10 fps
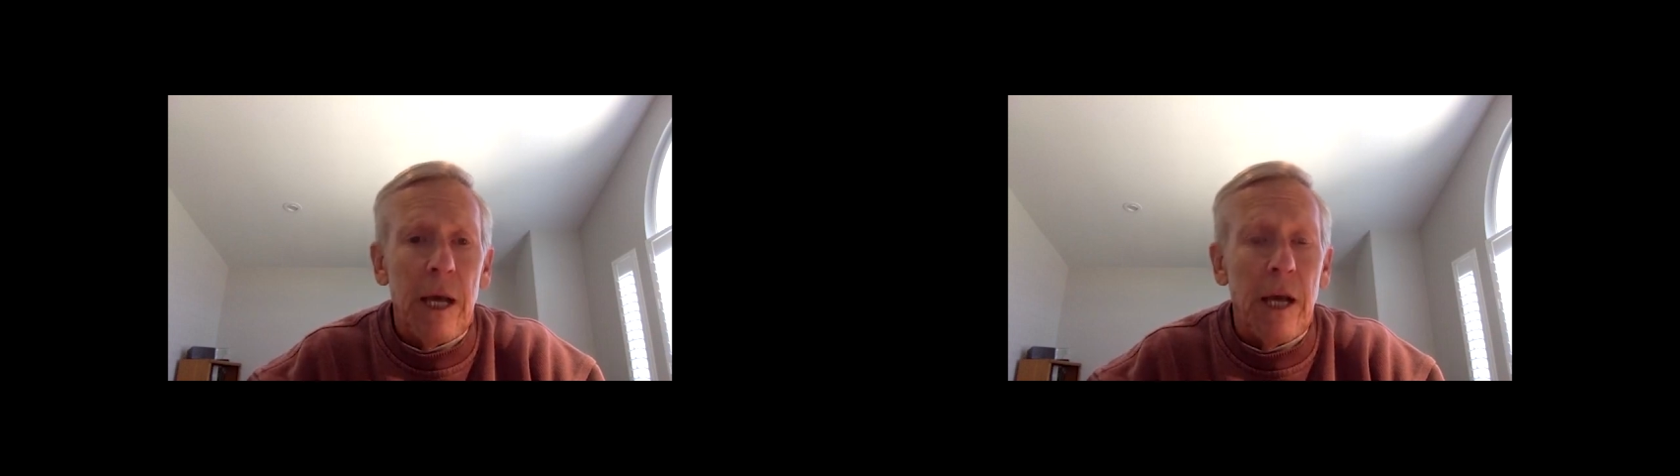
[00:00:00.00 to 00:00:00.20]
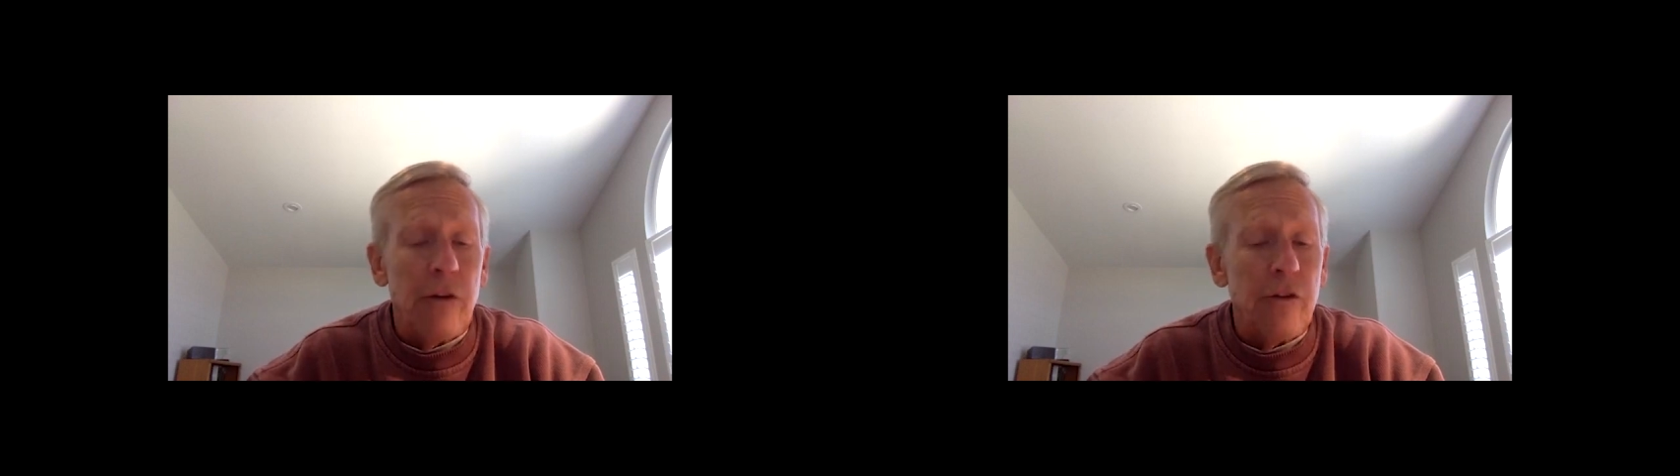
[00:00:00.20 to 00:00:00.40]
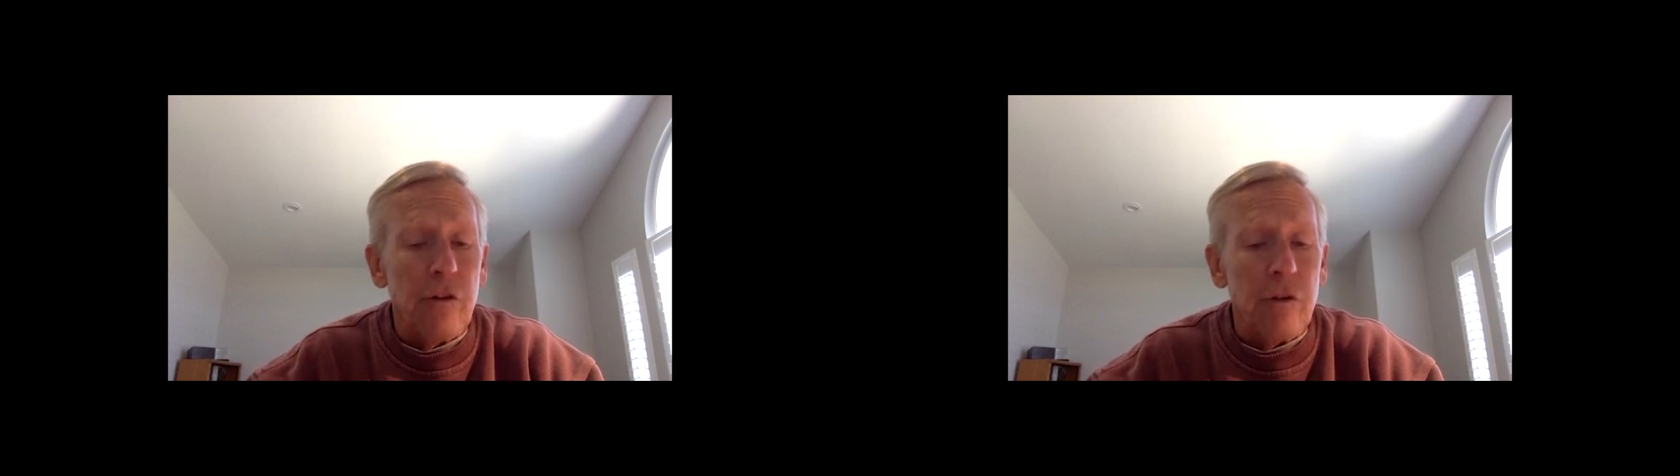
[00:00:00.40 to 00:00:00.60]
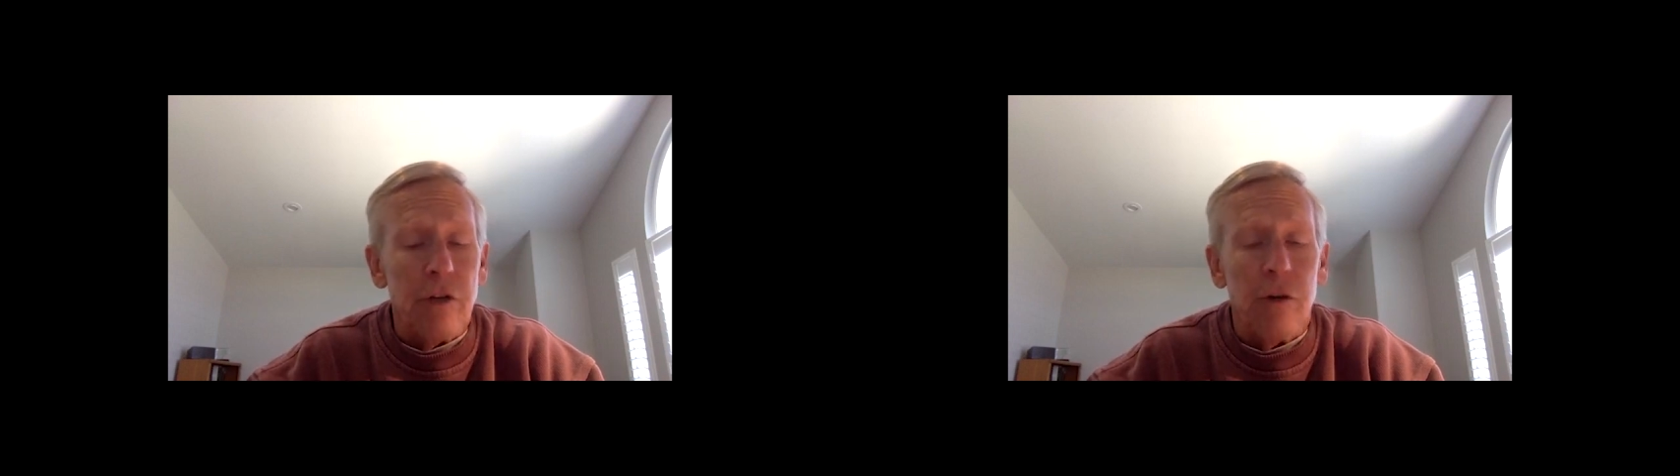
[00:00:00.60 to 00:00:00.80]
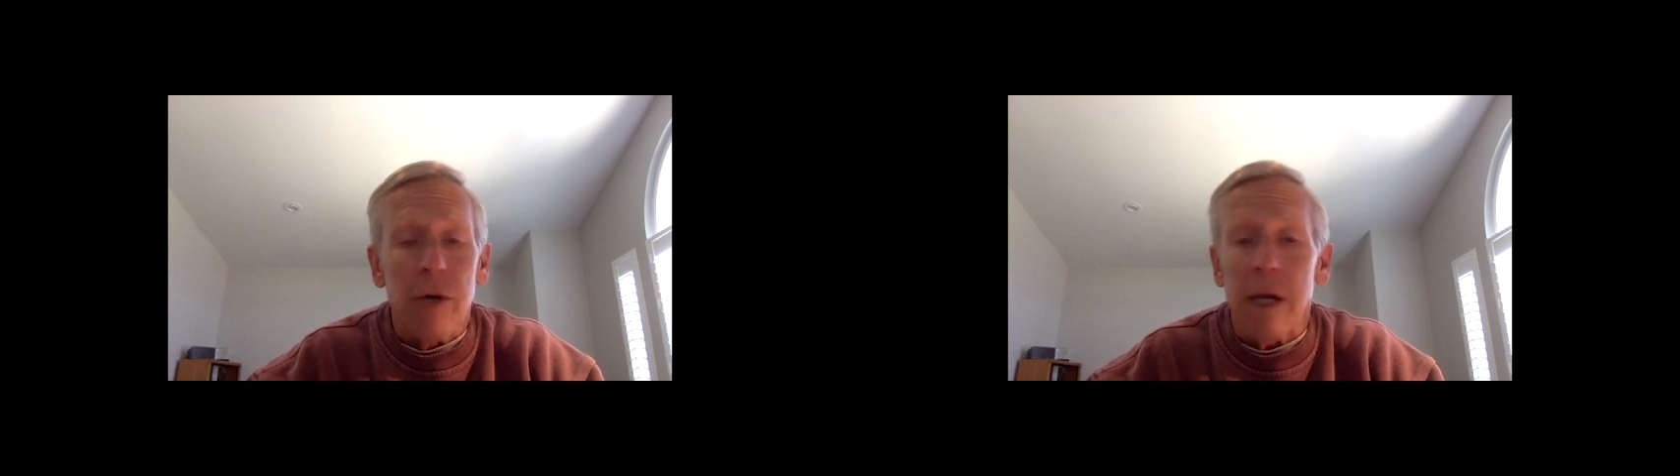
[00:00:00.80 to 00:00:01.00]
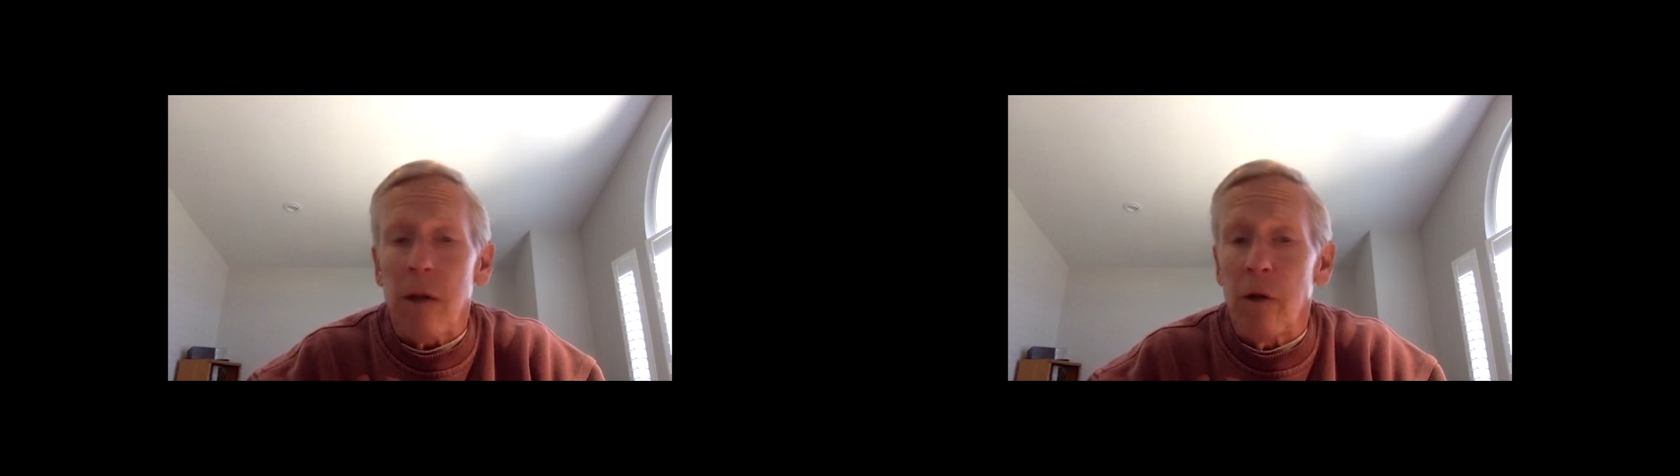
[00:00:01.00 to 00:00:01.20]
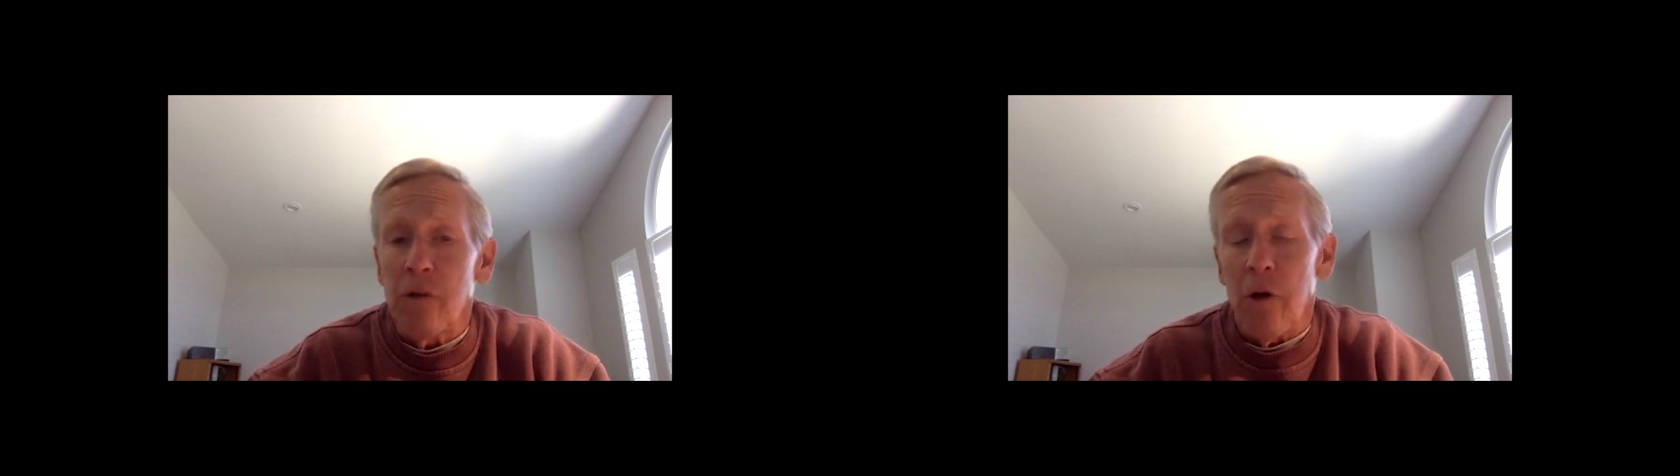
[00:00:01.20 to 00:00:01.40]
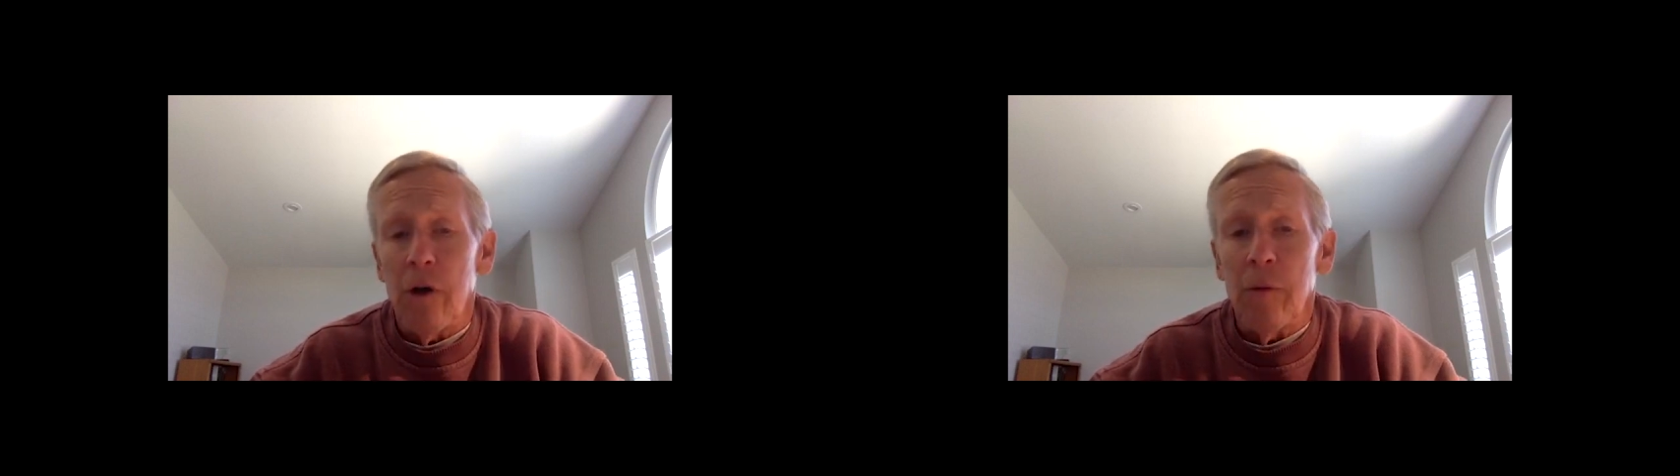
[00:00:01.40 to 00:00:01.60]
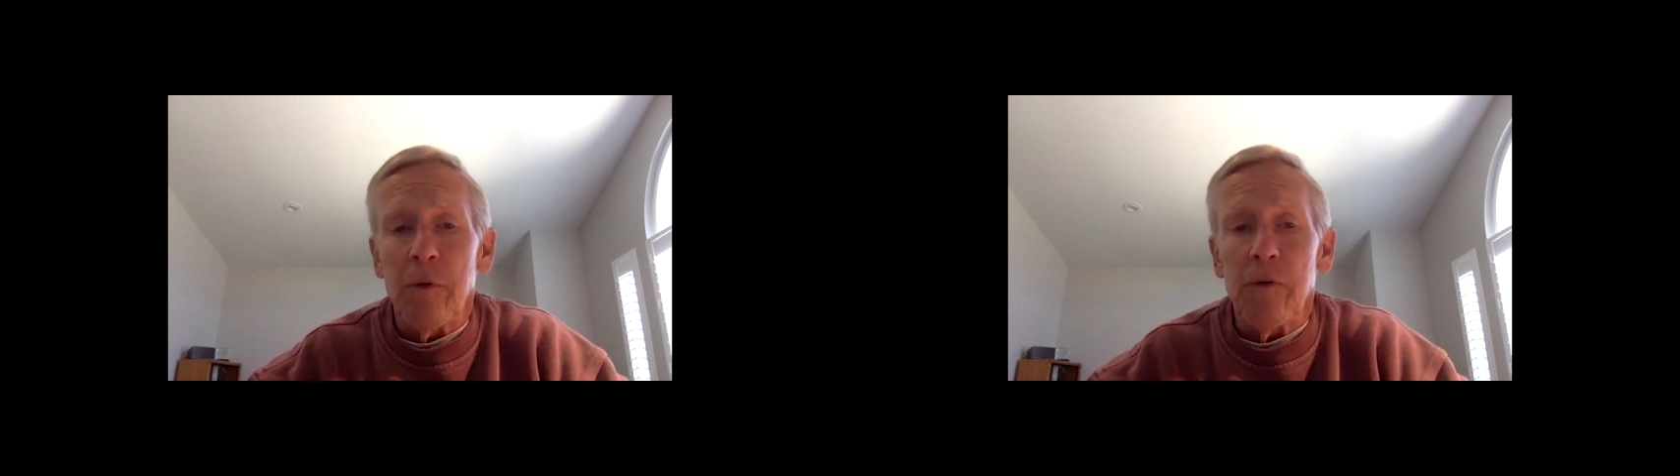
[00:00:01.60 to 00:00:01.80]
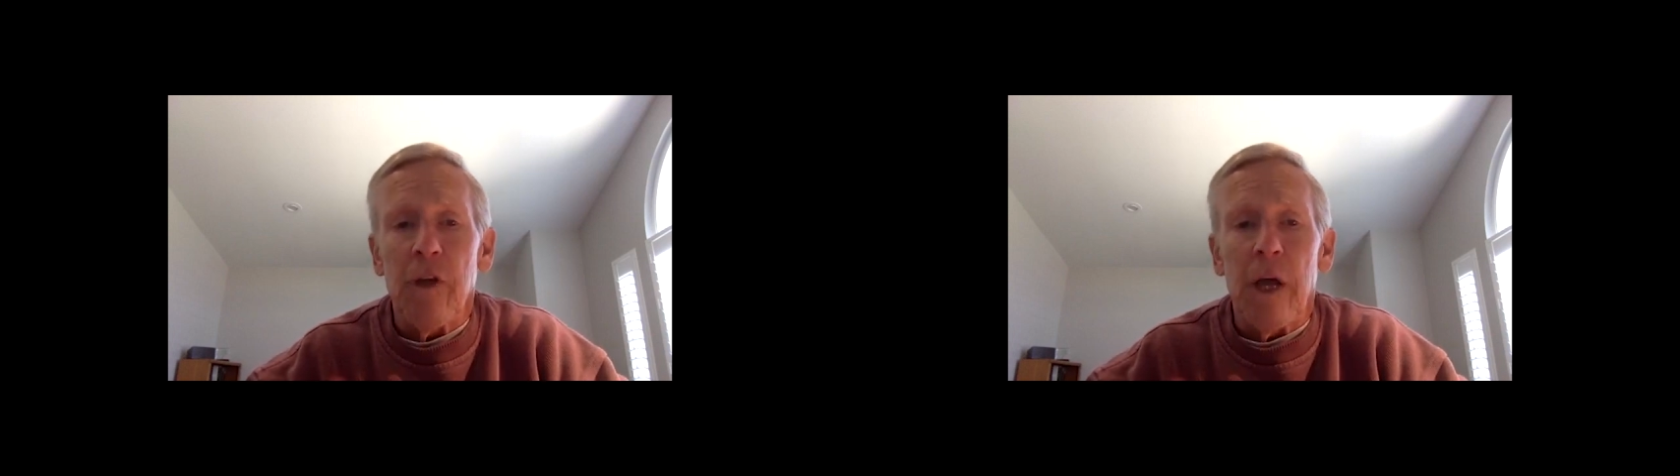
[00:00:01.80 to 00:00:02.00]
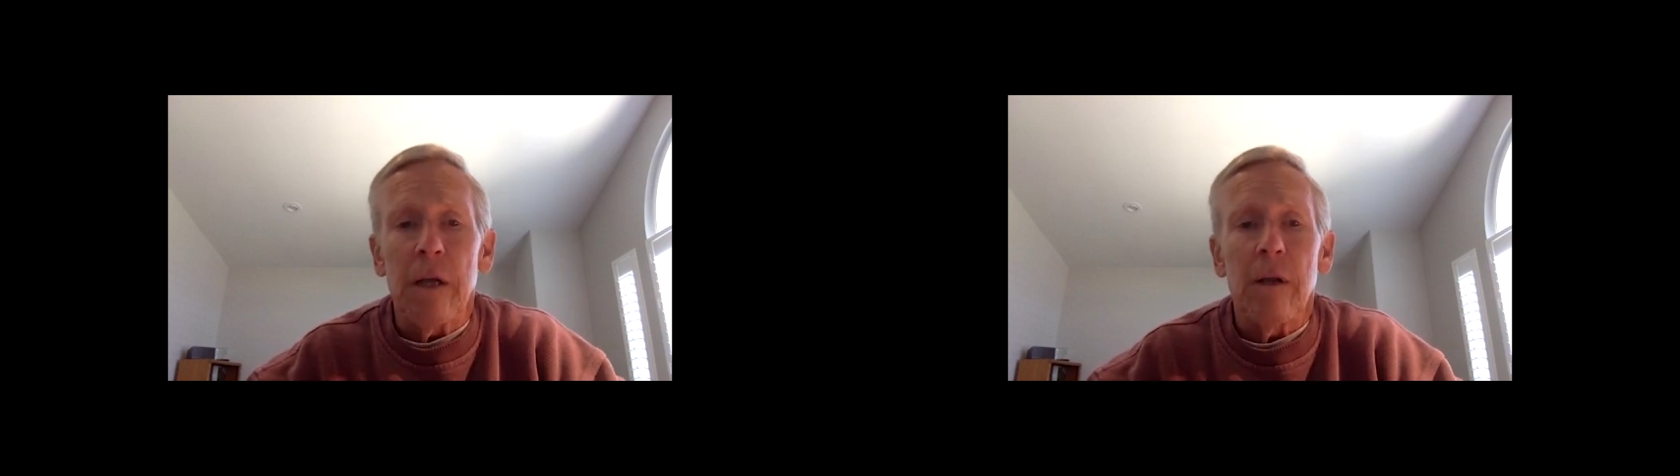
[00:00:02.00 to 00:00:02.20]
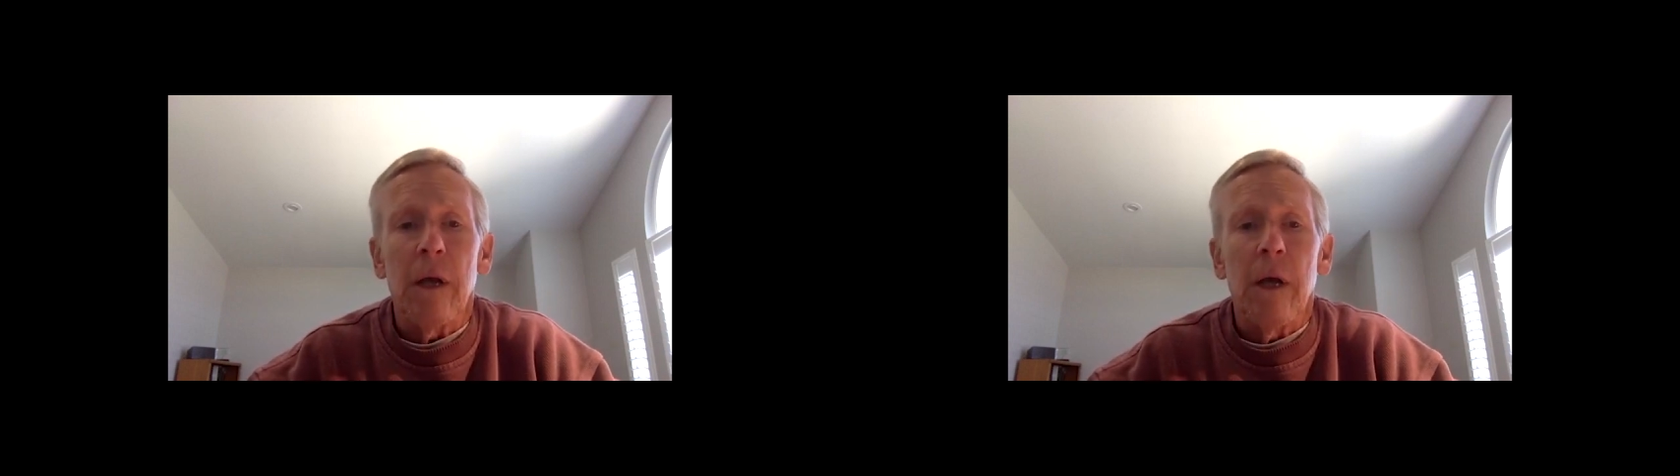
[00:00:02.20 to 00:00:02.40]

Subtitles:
and you certainly don't get close to 100%